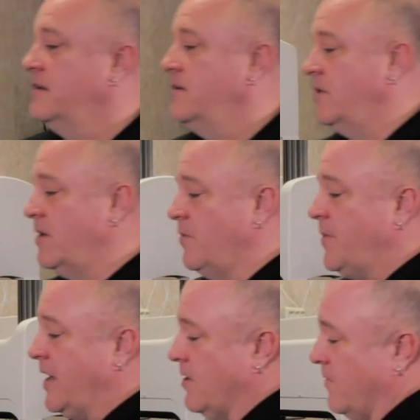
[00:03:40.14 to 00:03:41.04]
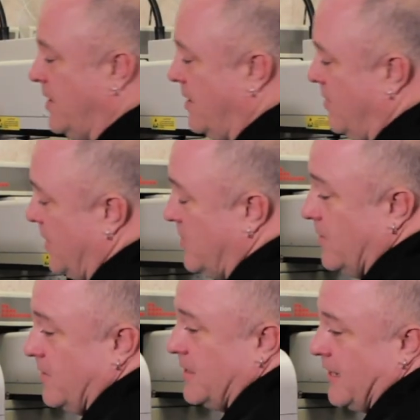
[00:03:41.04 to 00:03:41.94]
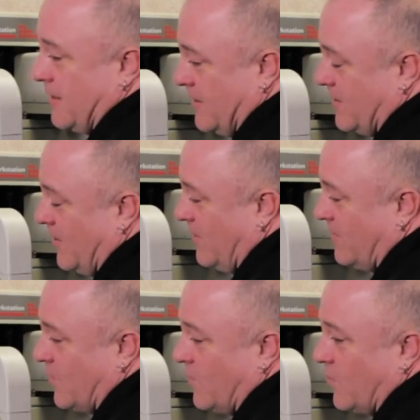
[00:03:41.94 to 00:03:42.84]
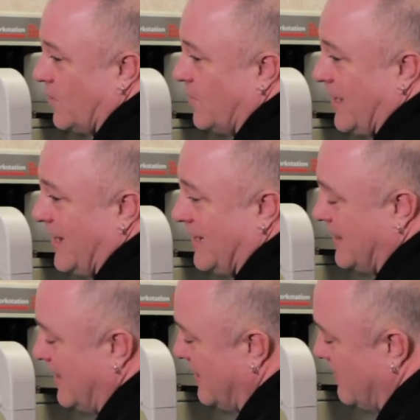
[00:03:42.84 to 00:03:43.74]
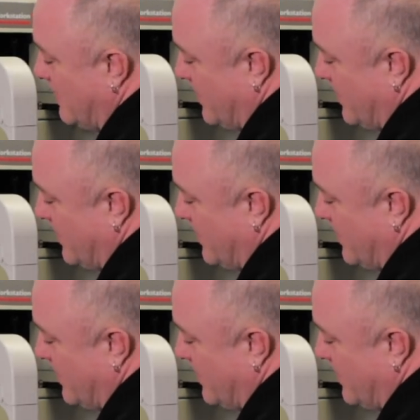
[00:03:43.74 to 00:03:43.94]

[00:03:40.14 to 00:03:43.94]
We come back over here and make sure you take this off before doing anything.